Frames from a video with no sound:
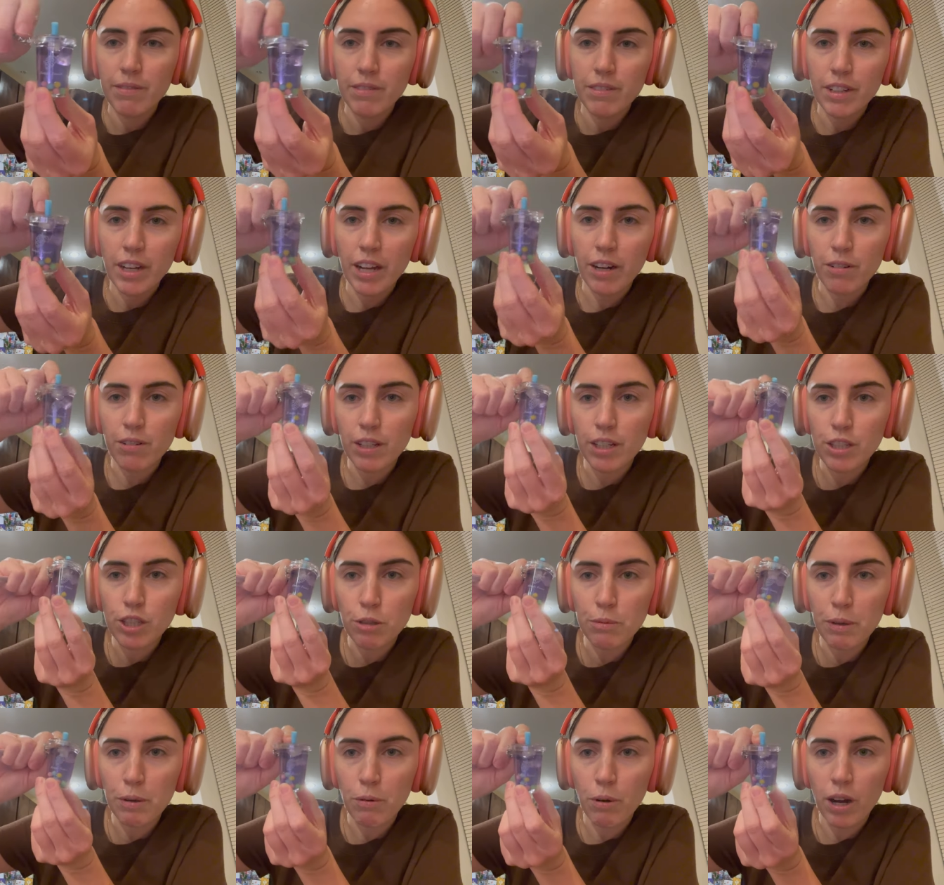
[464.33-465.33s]
I don't think she'll
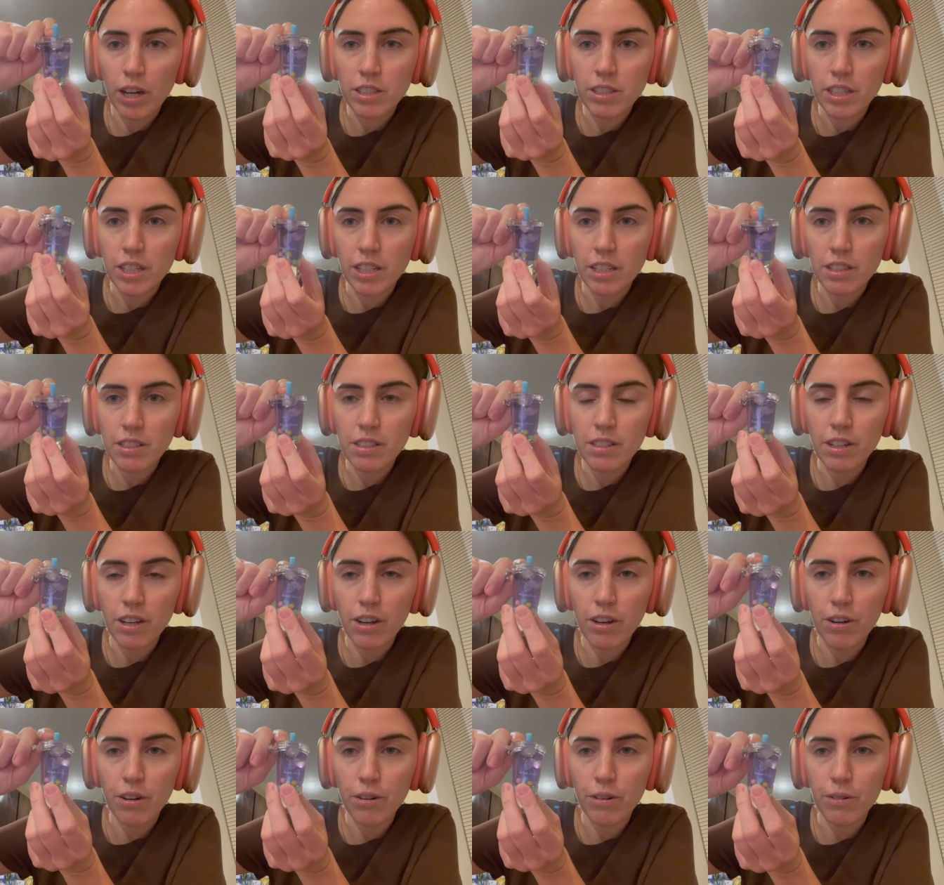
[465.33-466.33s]
be watching,
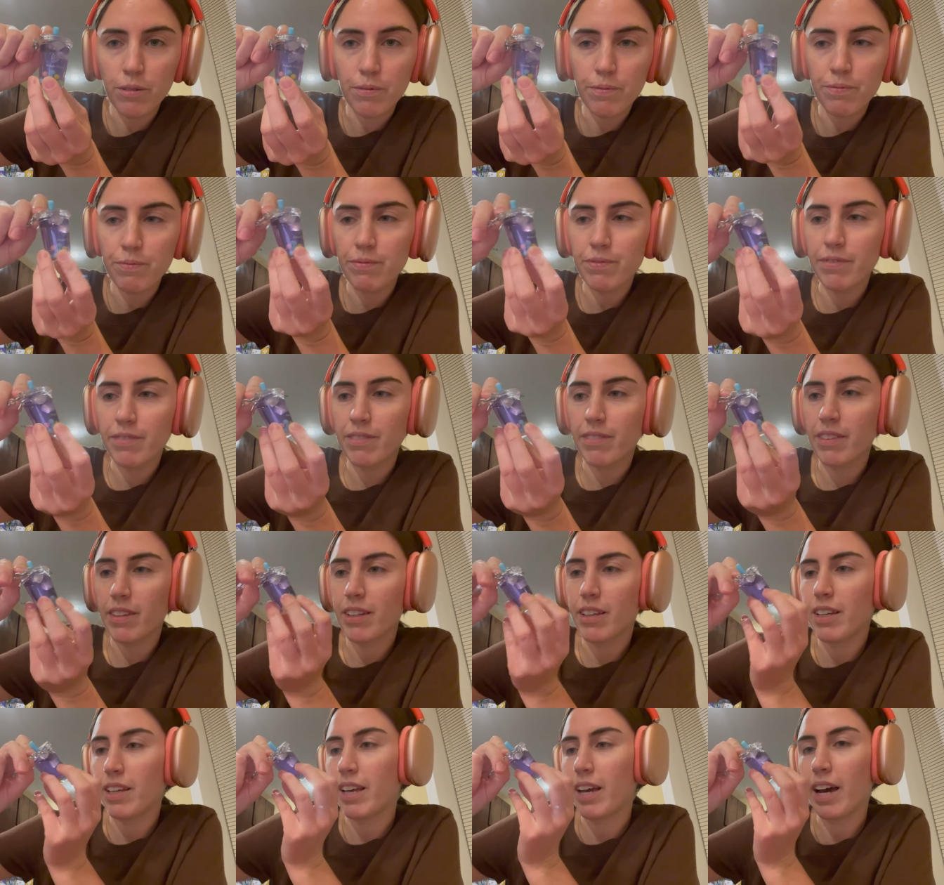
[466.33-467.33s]
so
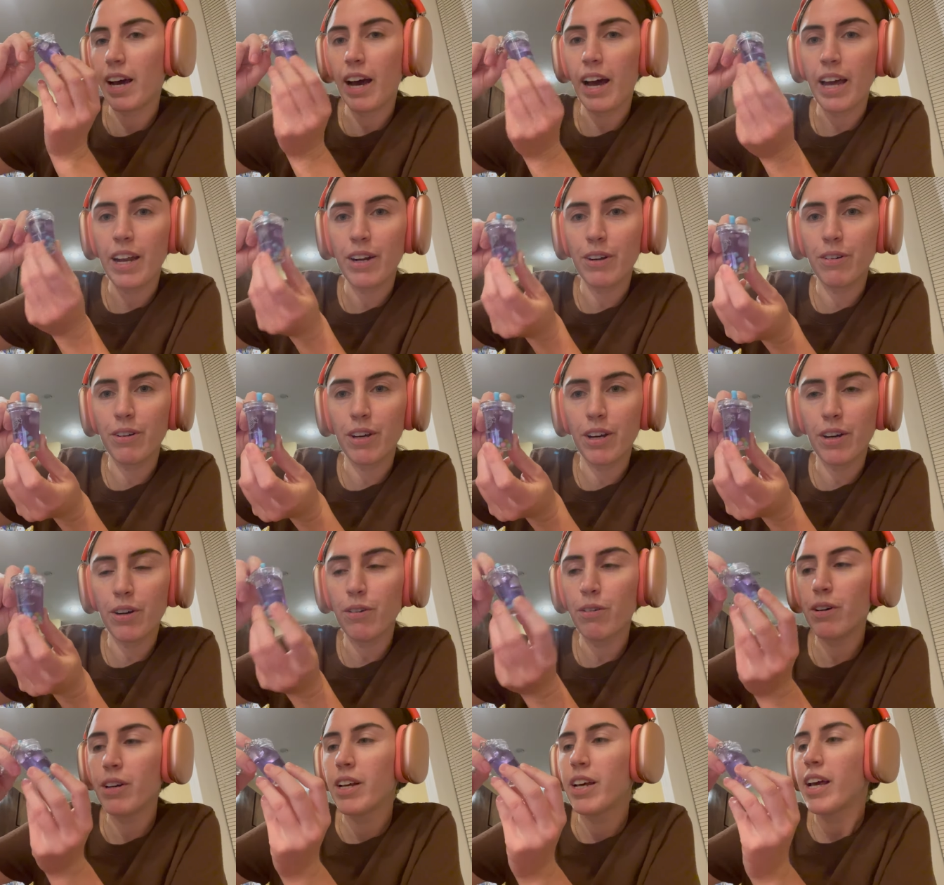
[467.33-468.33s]
yeah, I don't
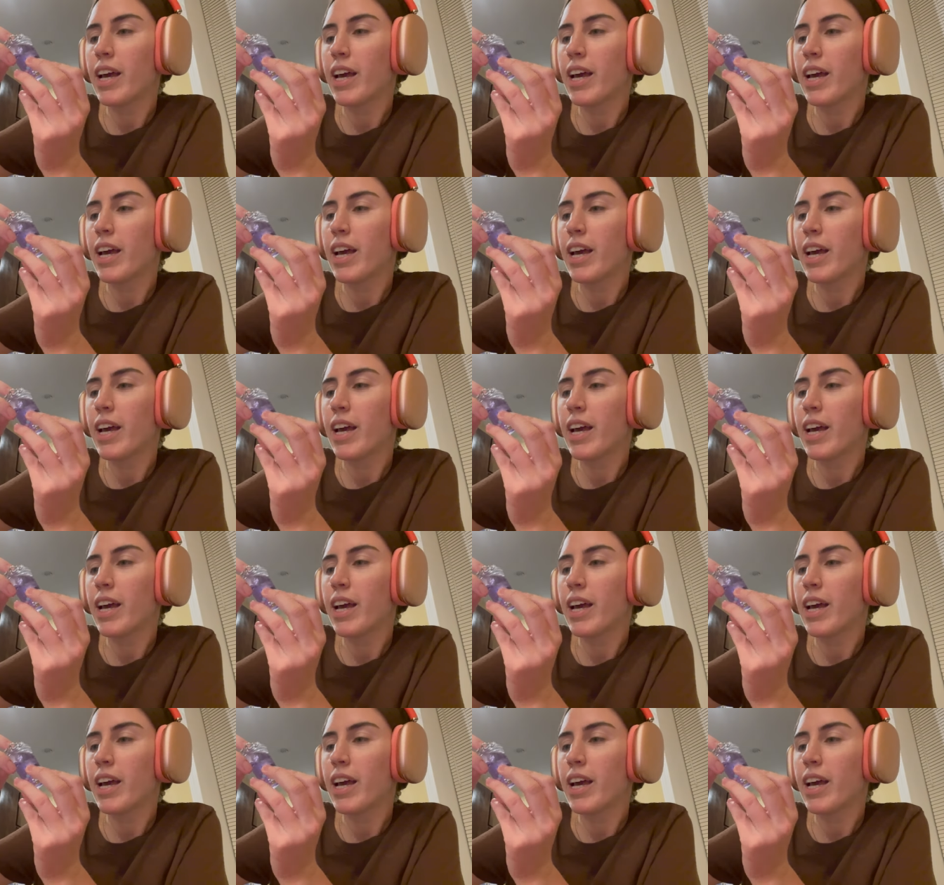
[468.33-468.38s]
know.